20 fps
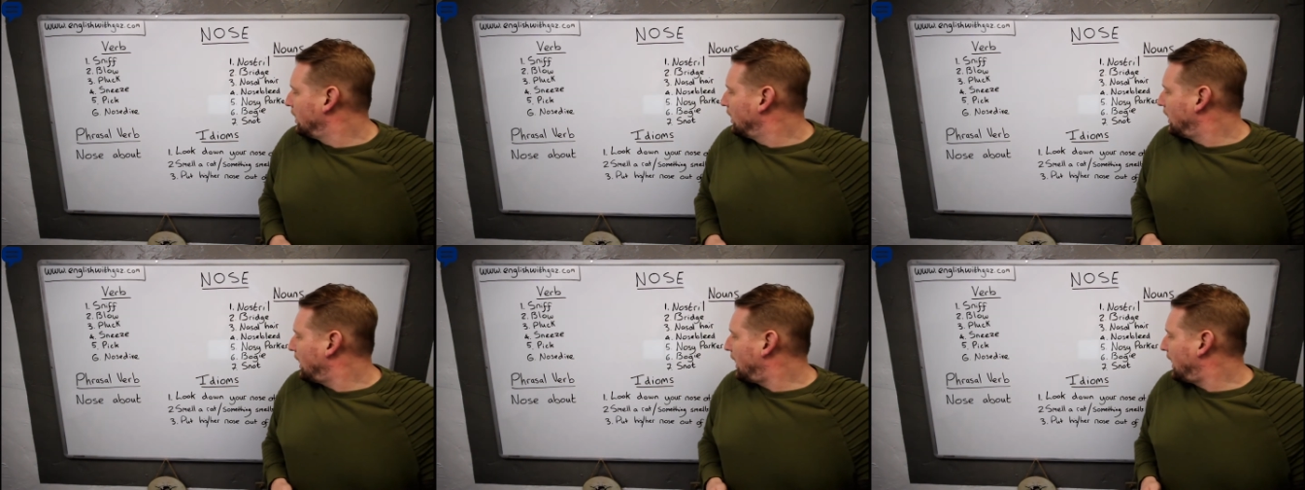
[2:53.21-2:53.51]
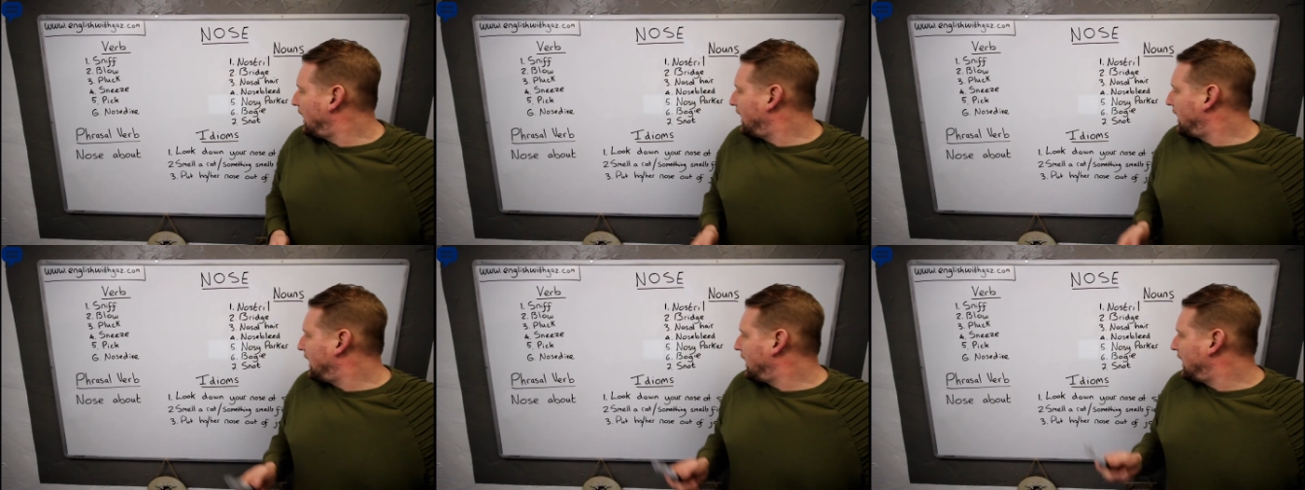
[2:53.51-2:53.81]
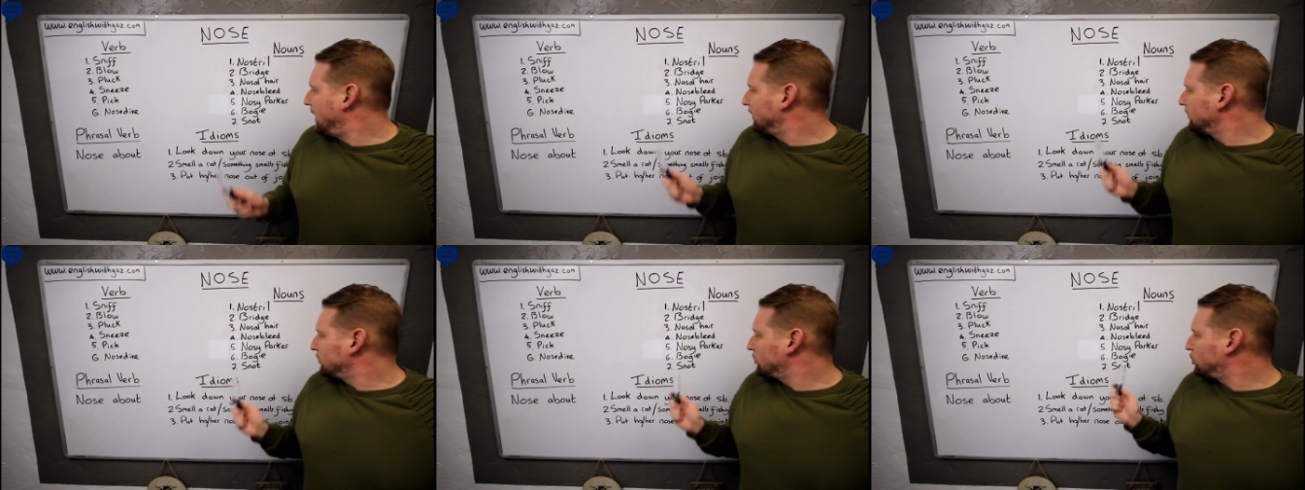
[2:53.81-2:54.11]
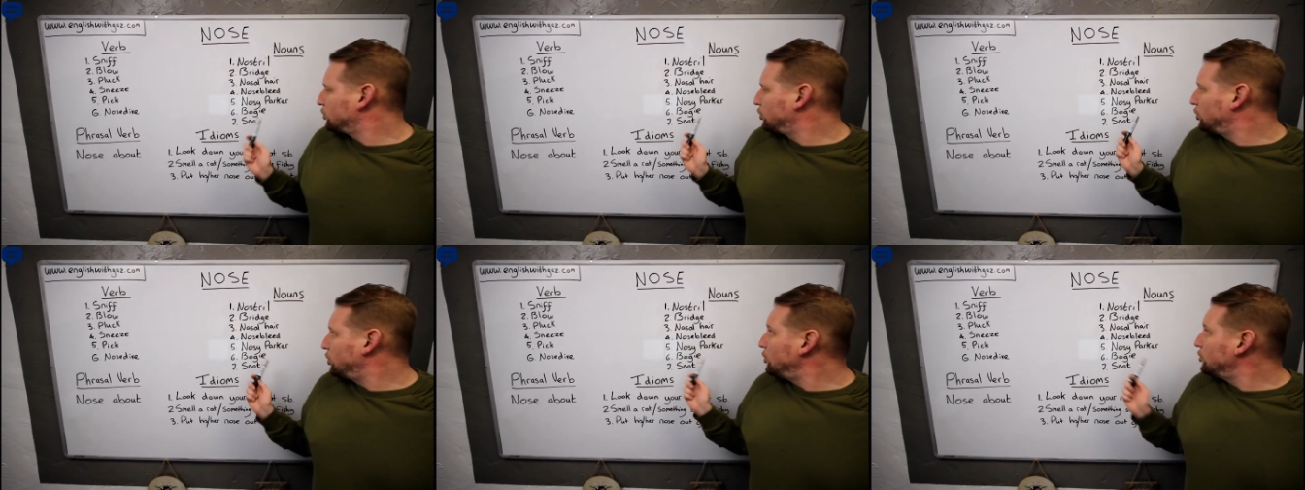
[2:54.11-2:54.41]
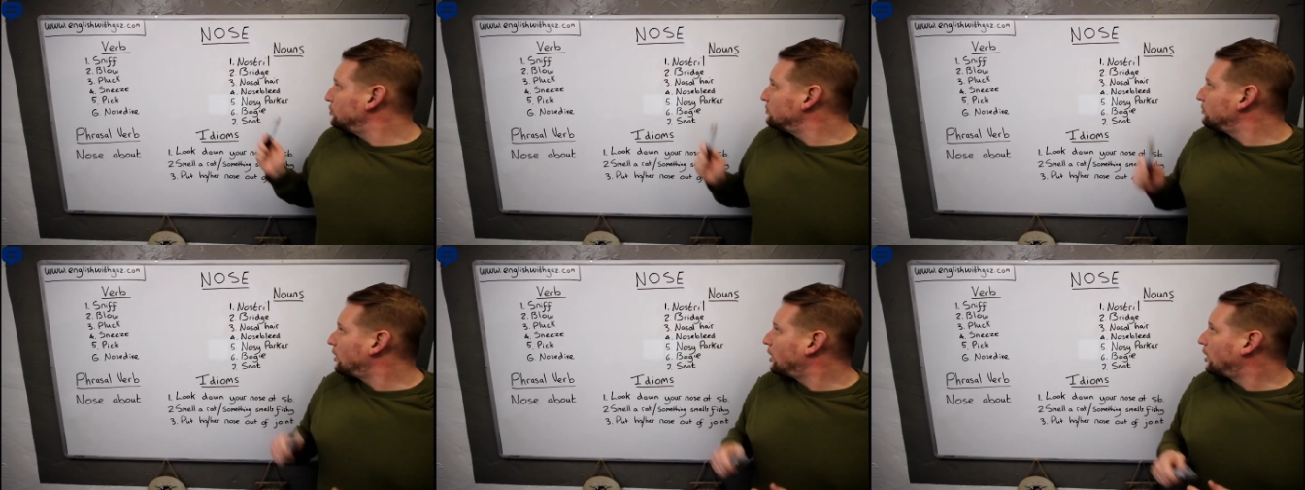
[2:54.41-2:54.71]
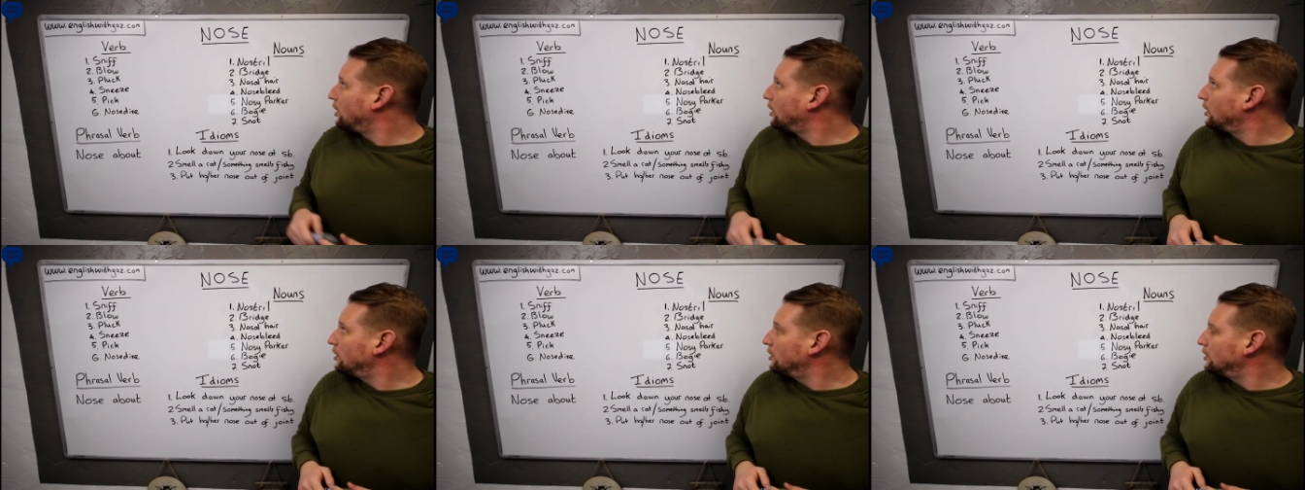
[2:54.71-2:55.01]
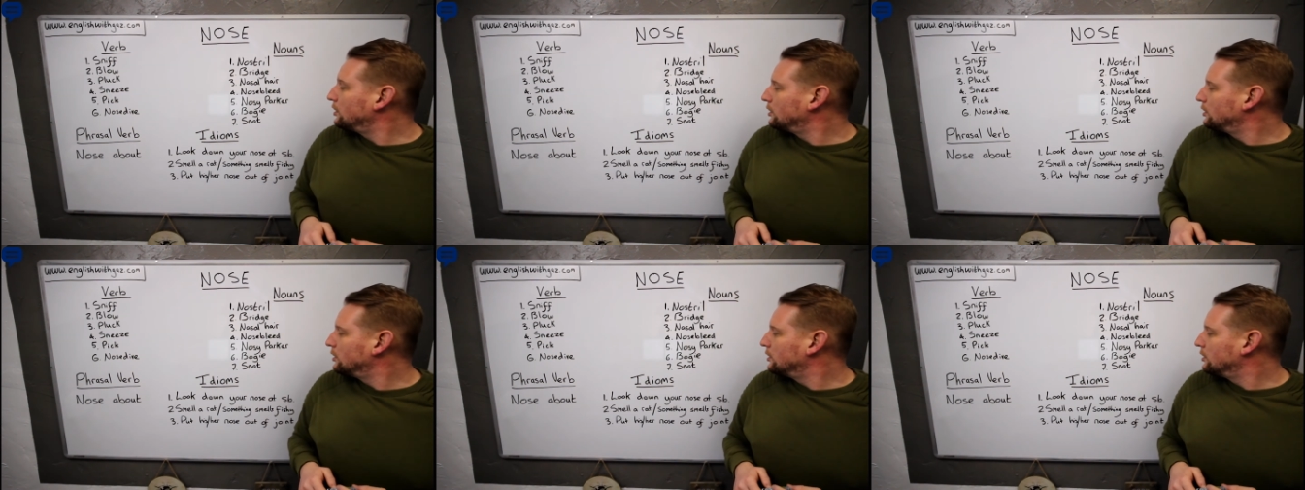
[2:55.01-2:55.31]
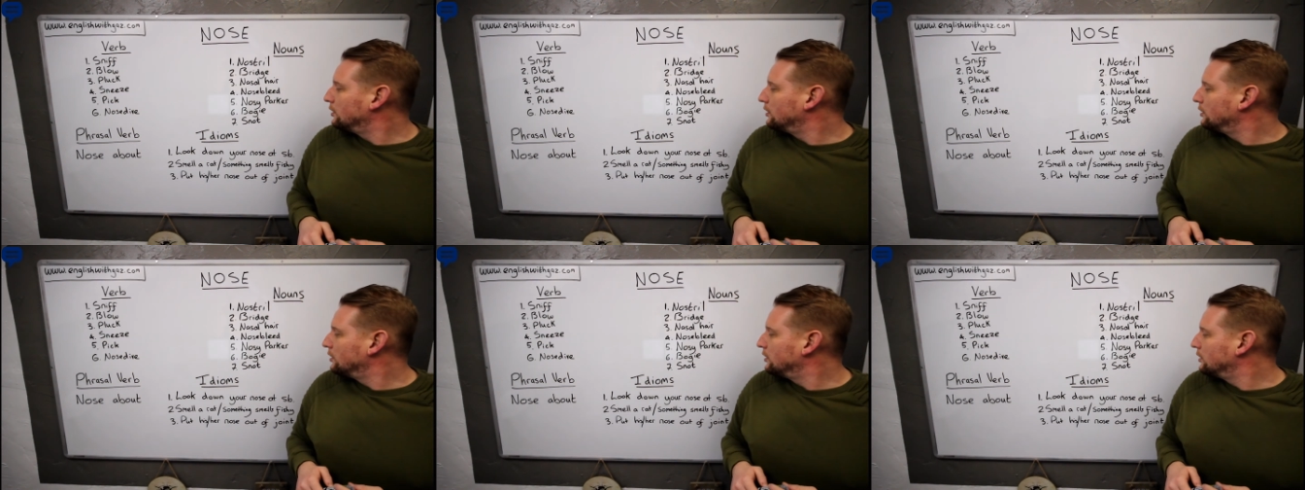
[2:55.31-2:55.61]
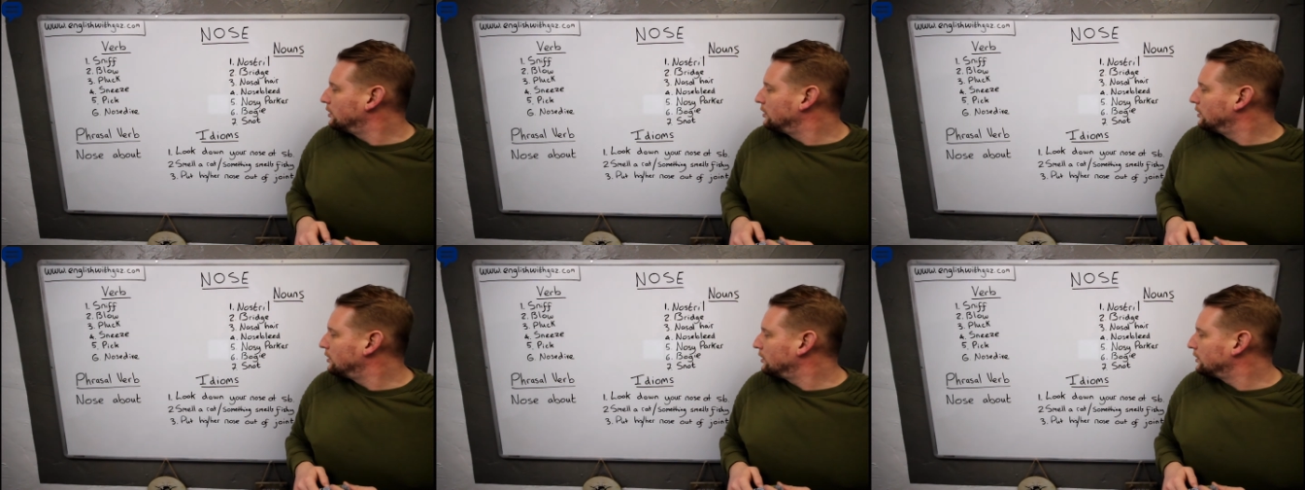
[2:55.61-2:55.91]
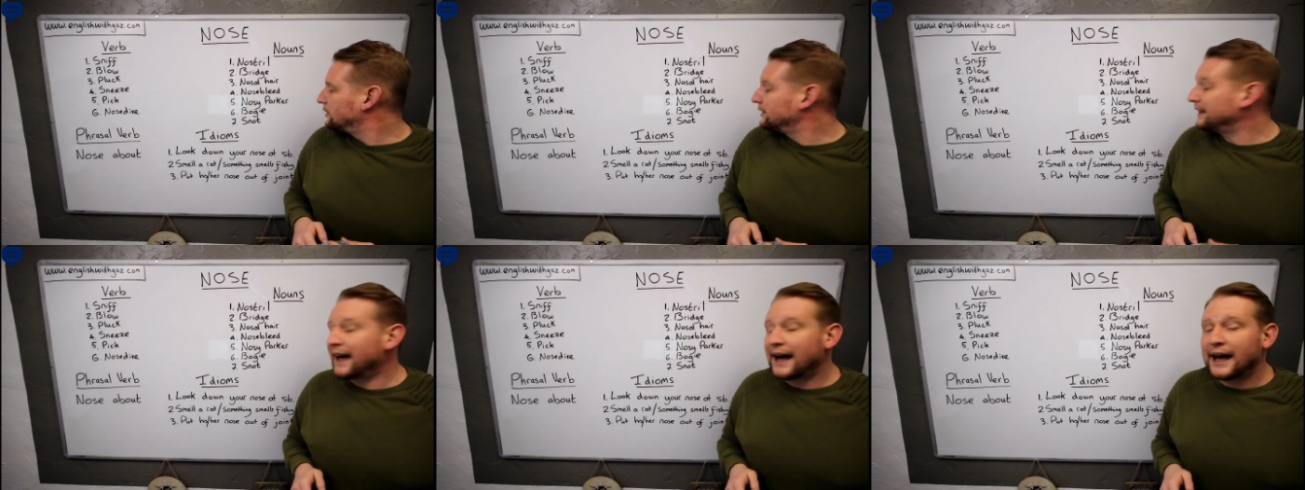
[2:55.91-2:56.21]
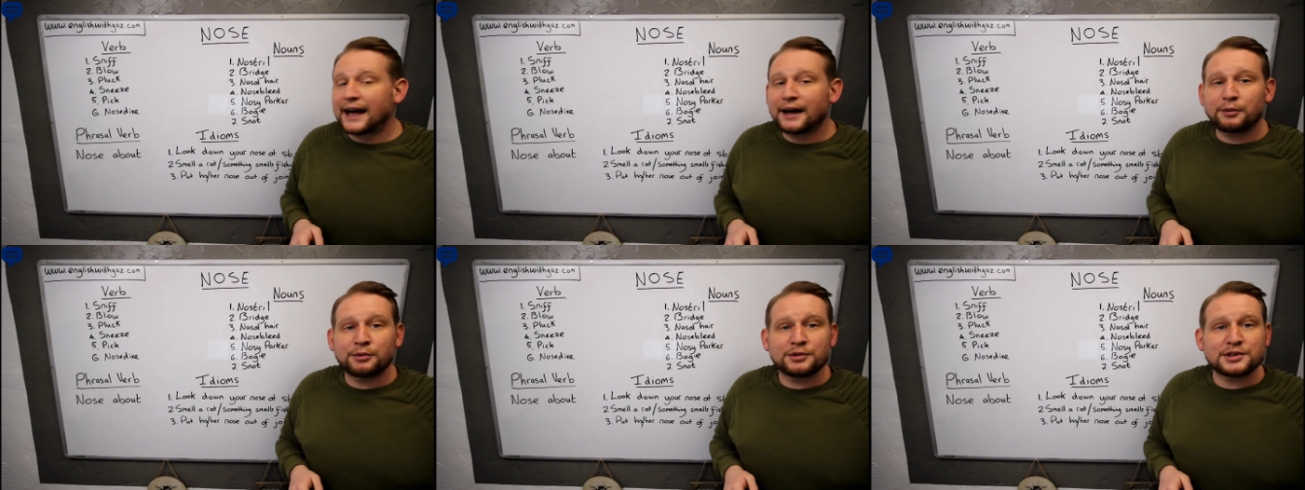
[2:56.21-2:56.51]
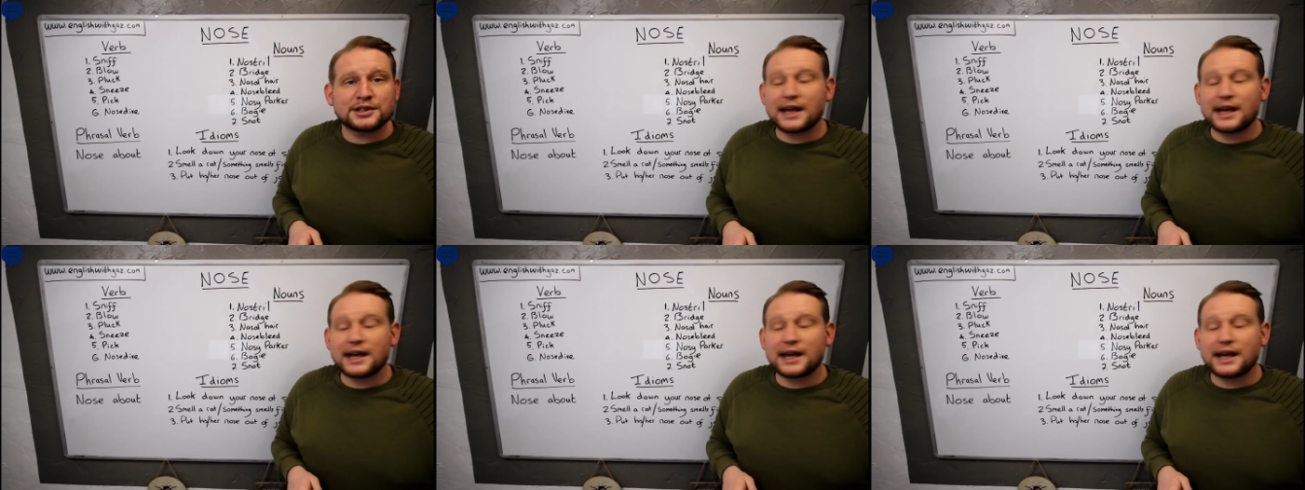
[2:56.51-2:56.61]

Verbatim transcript: And two more Nouns,